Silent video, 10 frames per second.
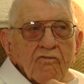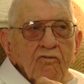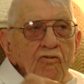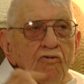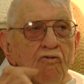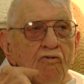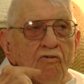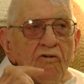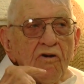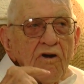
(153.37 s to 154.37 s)

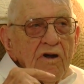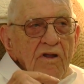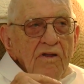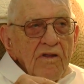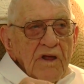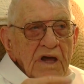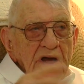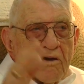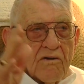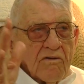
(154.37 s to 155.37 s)
Ooh,
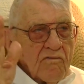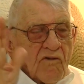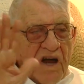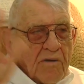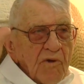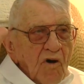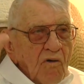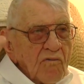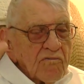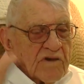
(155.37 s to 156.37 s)
they ran them
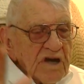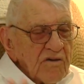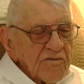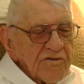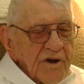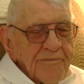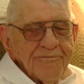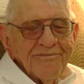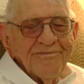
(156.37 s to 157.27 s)
all, killed some.